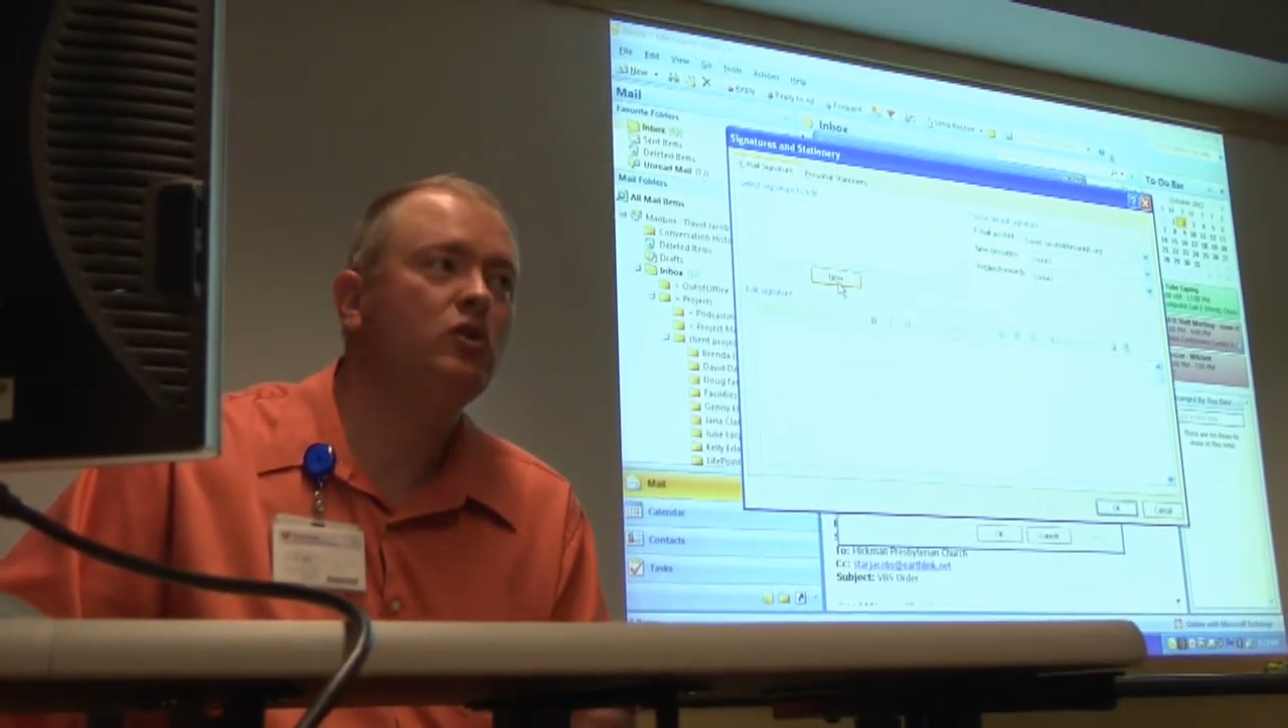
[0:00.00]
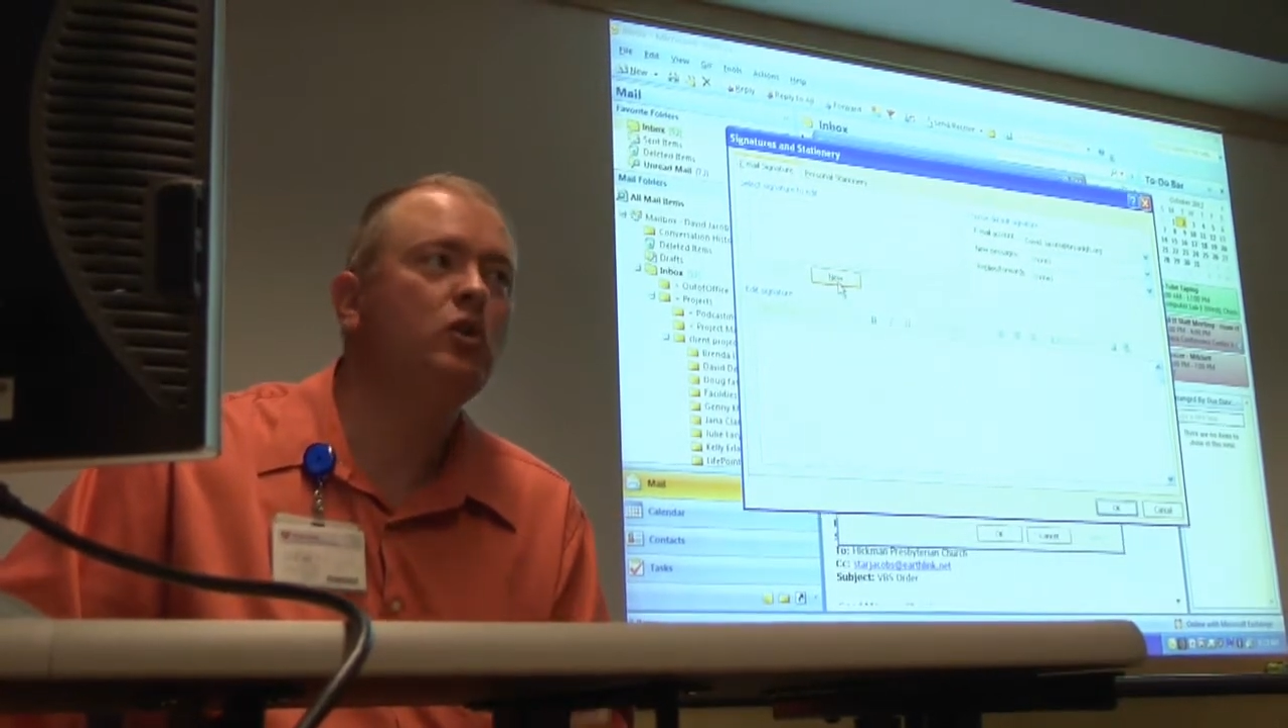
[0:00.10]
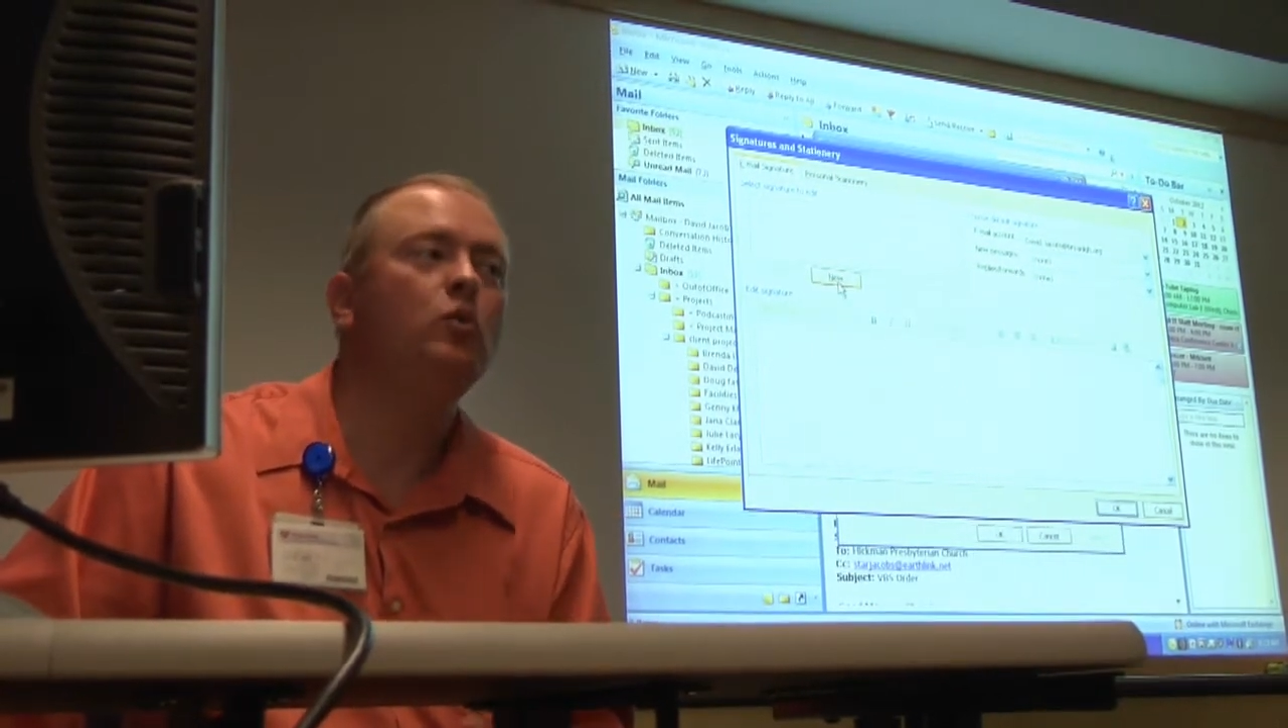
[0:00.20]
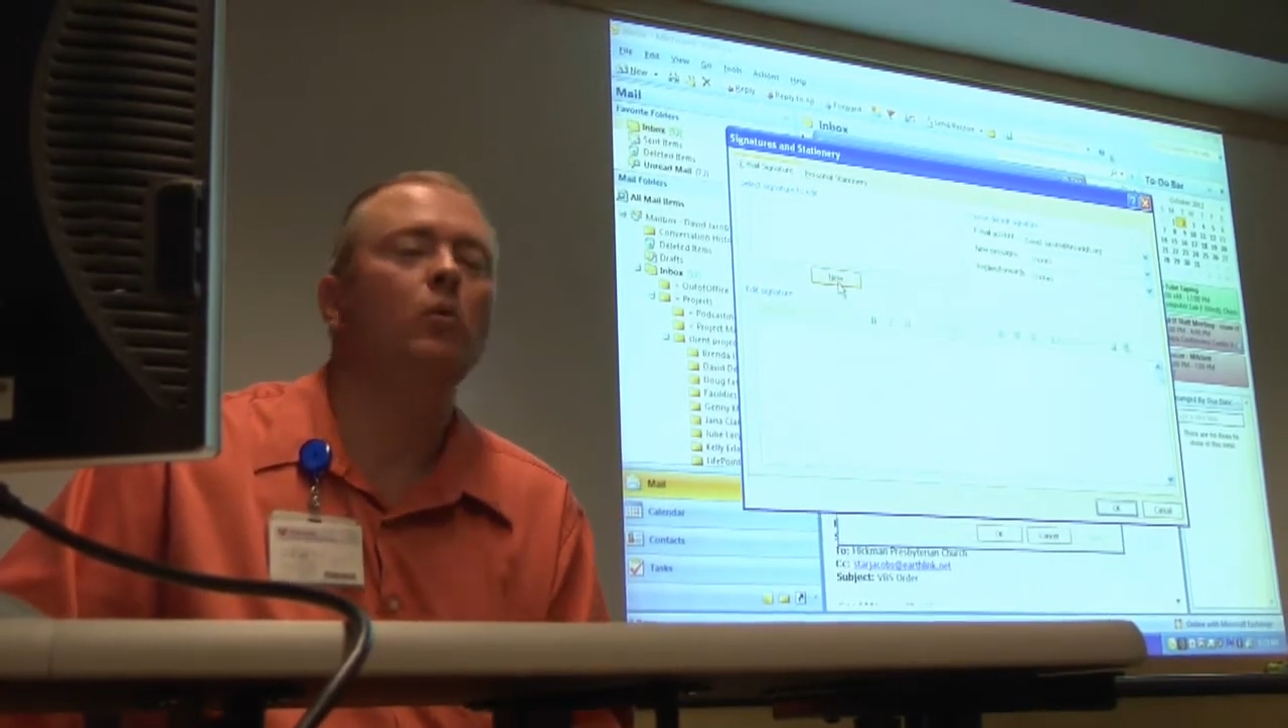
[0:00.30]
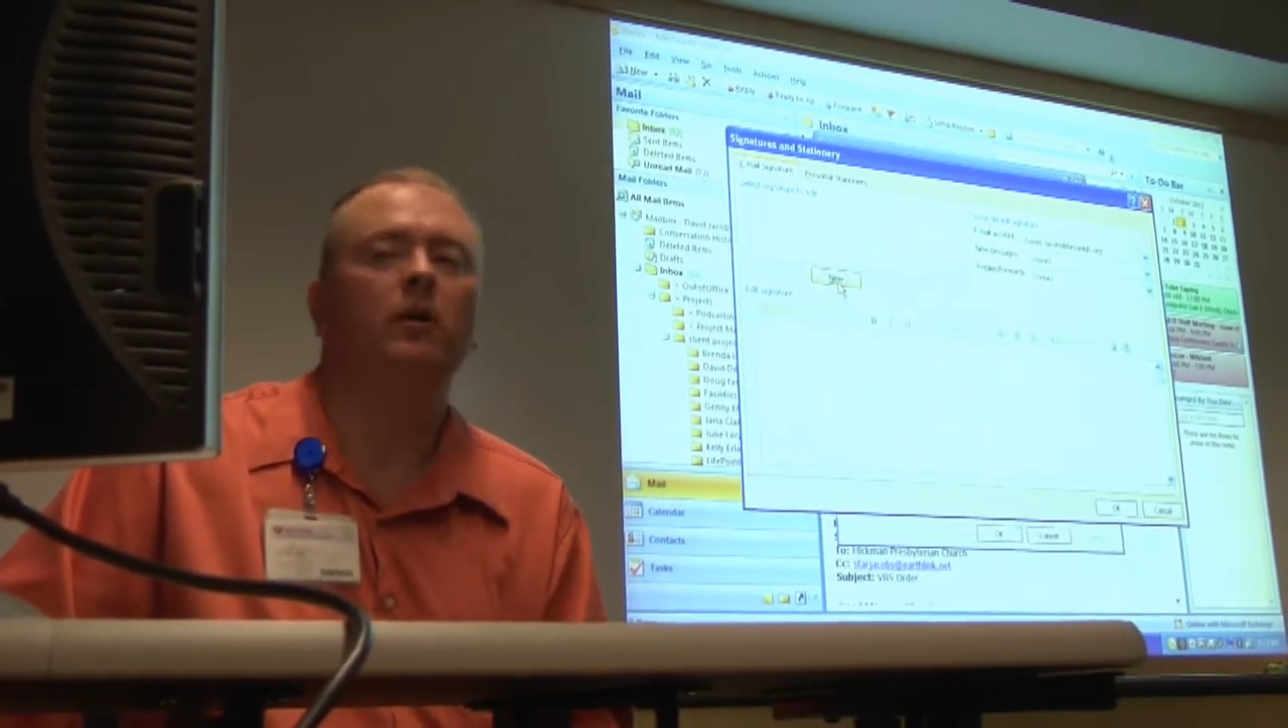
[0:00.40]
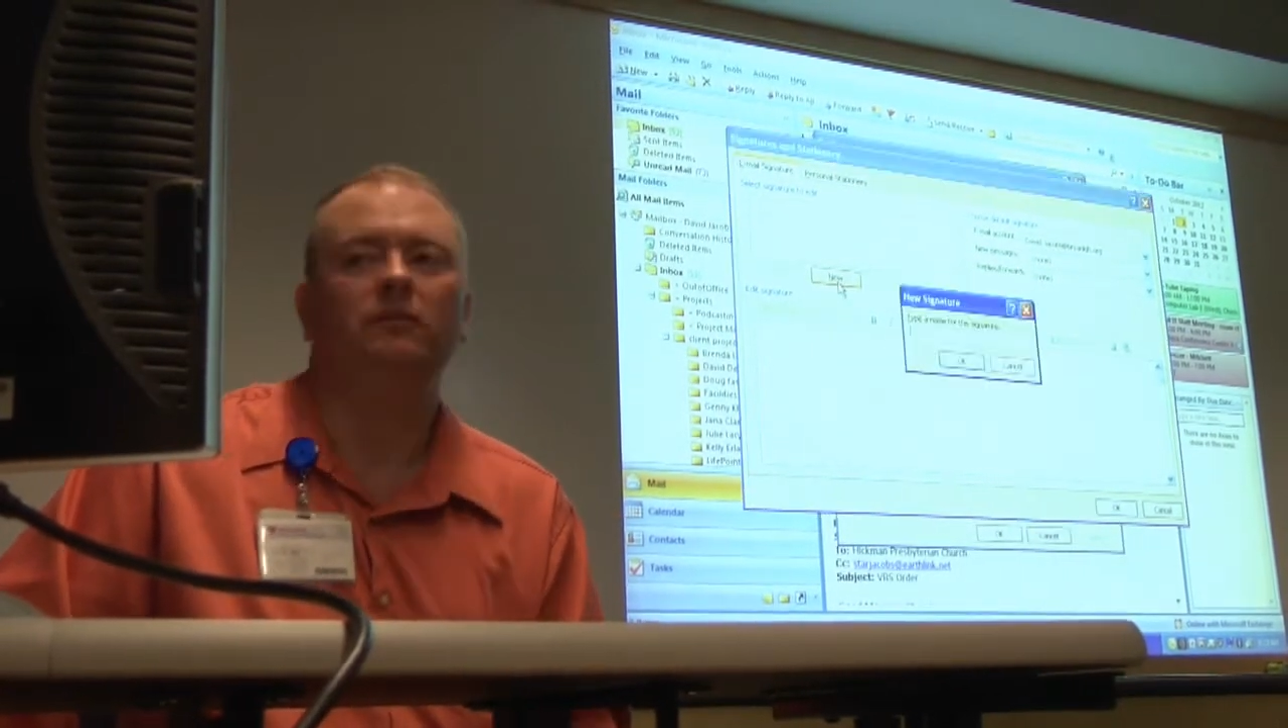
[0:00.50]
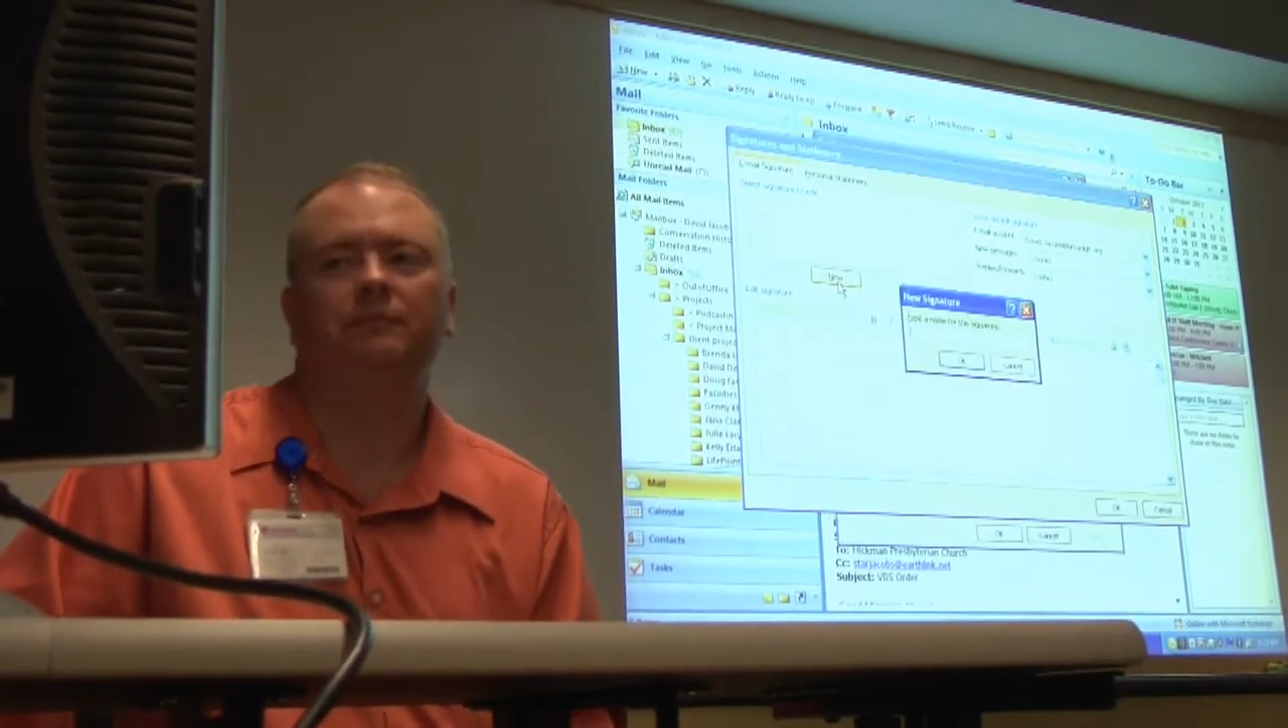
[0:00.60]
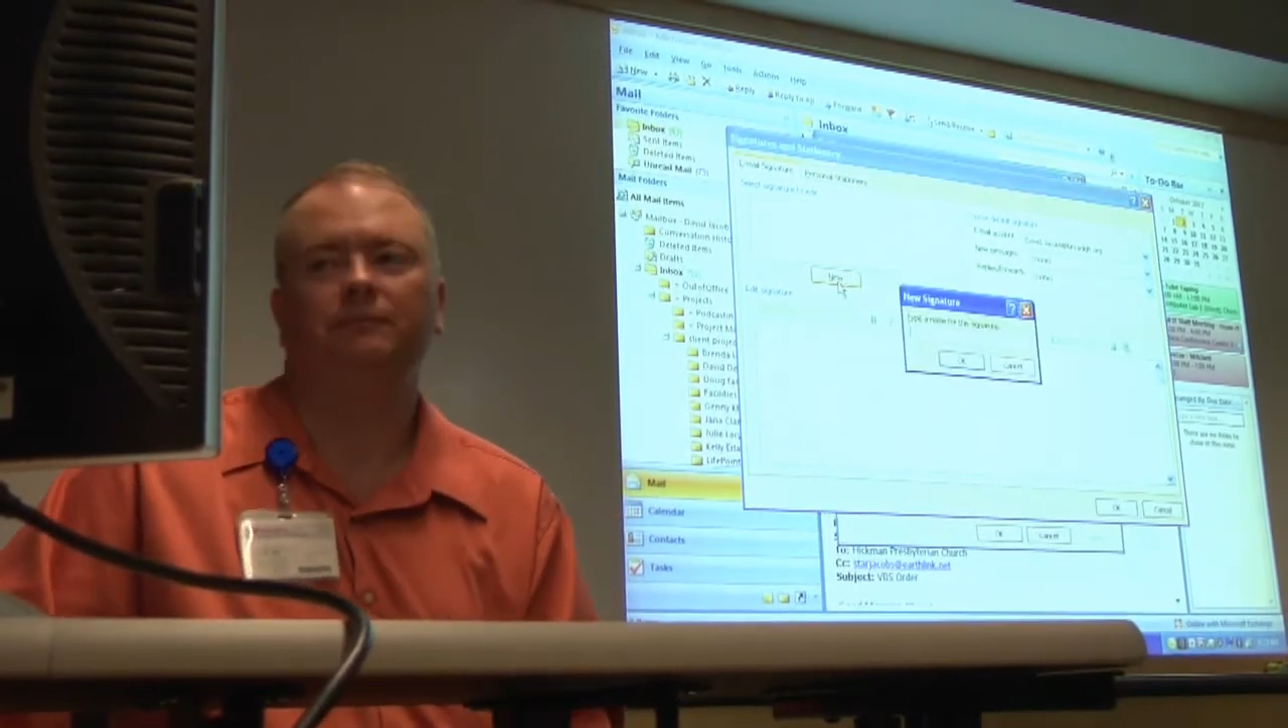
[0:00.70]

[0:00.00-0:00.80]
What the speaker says: new one.